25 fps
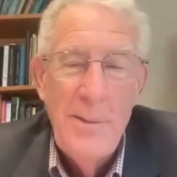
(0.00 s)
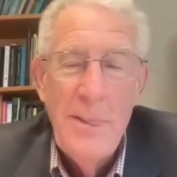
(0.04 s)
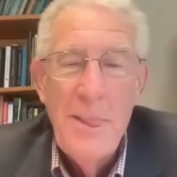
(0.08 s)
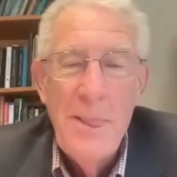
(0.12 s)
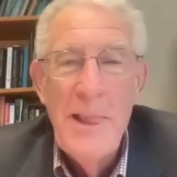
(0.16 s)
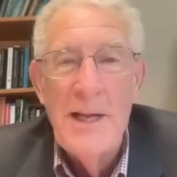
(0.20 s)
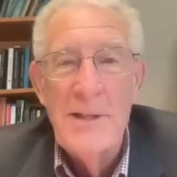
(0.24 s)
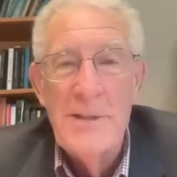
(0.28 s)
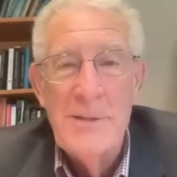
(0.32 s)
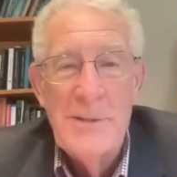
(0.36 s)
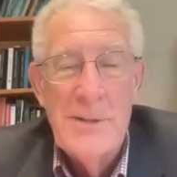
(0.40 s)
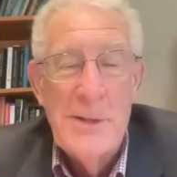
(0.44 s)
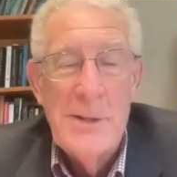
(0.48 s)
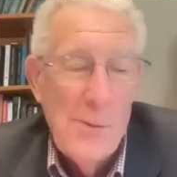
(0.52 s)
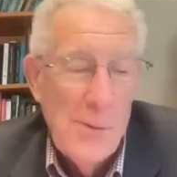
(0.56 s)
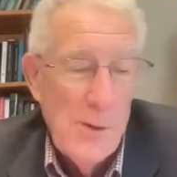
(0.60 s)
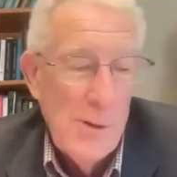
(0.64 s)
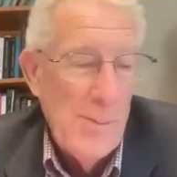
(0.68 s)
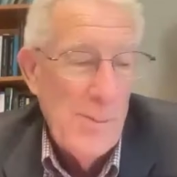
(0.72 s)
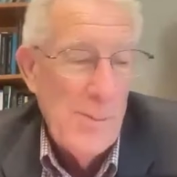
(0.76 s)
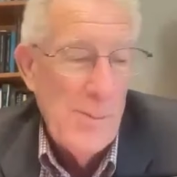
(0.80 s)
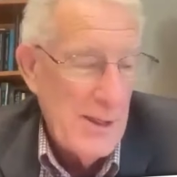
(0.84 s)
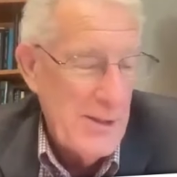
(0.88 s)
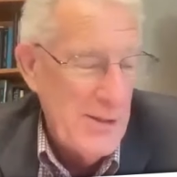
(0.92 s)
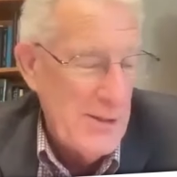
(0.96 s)
That's the
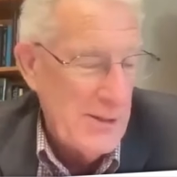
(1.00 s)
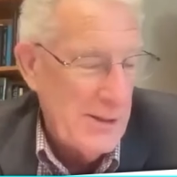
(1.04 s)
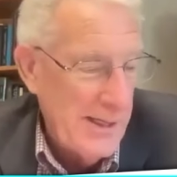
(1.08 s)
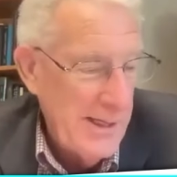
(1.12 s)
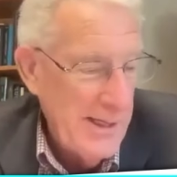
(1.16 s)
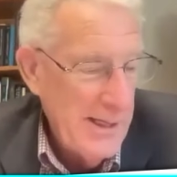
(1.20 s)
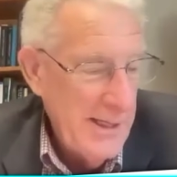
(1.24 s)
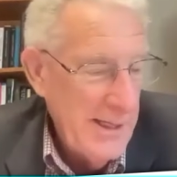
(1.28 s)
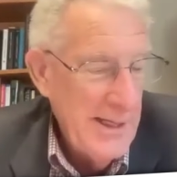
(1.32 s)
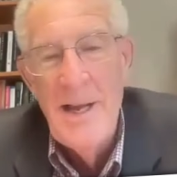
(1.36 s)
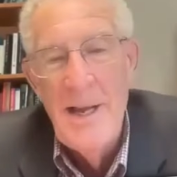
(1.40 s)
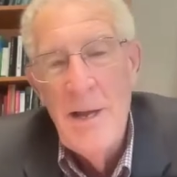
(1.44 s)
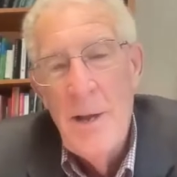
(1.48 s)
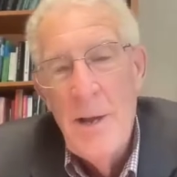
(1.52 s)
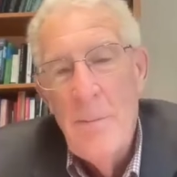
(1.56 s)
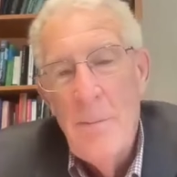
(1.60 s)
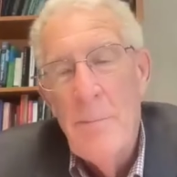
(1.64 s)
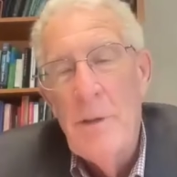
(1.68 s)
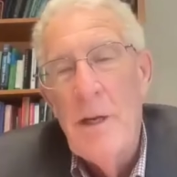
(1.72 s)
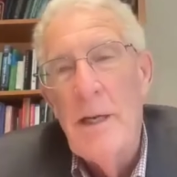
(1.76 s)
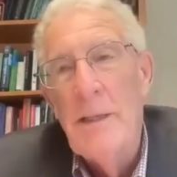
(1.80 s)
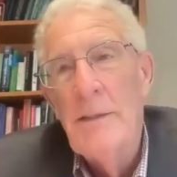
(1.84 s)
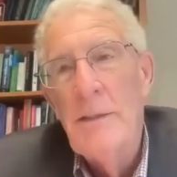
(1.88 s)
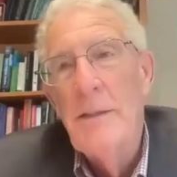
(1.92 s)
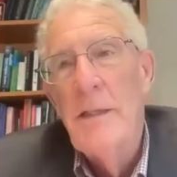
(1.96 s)
norm, actually.
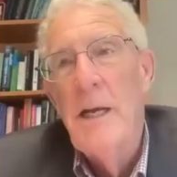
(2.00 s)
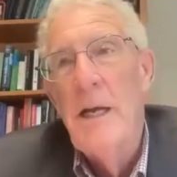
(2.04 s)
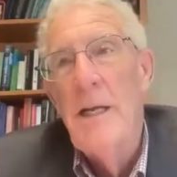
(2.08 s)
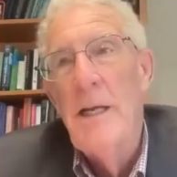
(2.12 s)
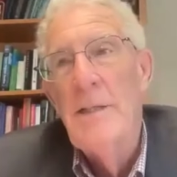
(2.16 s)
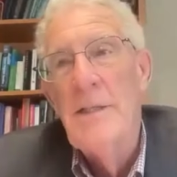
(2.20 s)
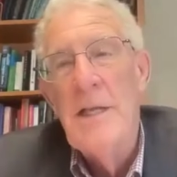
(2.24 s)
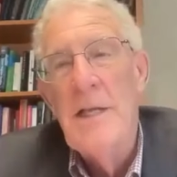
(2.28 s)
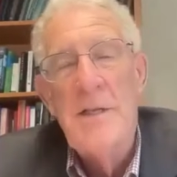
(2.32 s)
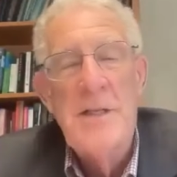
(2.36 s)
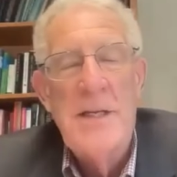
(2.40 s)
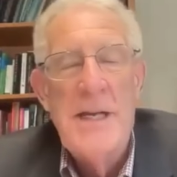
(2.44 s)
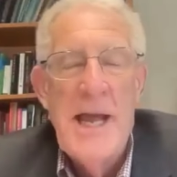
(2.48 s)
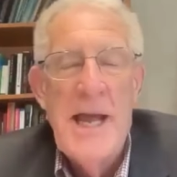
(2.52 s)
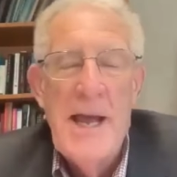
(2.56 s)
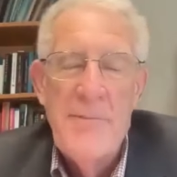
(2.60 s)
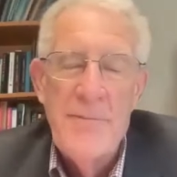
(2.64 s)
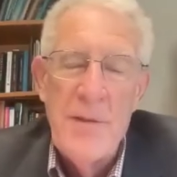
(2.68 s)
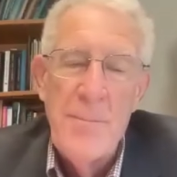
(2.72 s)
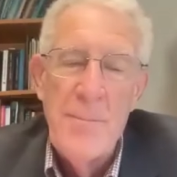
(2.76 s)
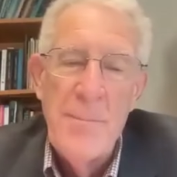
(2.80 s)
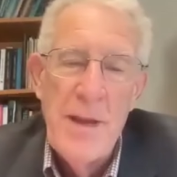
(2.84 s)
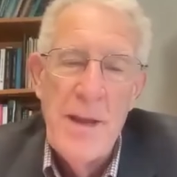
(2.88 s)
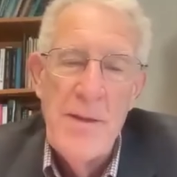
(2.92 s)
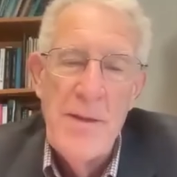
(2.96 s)
But it doesn't have
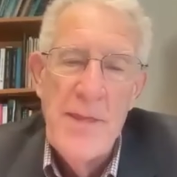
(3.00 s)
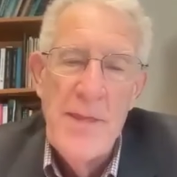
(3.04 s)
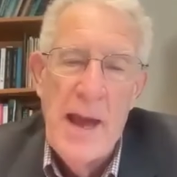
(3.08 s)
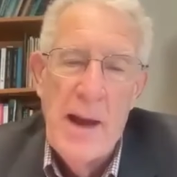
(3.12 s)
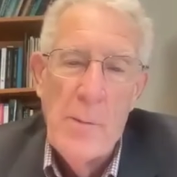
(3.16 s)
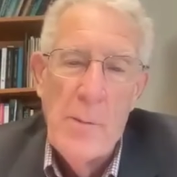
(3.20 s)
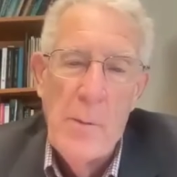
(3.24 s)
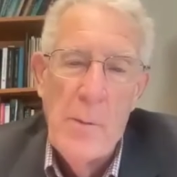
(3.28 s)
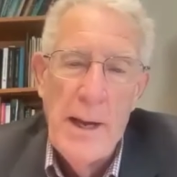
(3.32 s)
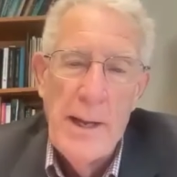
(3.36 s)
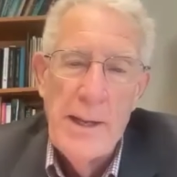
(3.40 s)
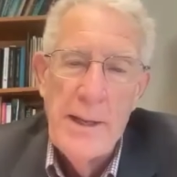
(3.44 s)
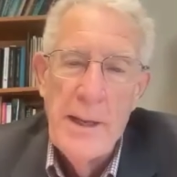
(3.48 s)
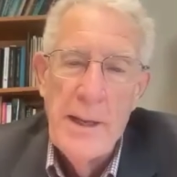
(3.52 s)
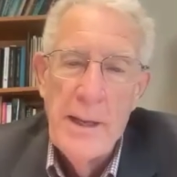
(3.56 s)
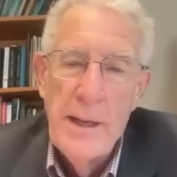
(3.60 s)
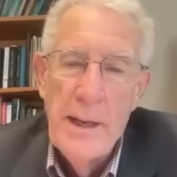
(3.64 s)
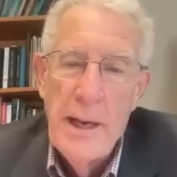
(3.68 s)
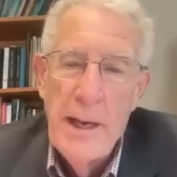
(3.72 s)
to be that way.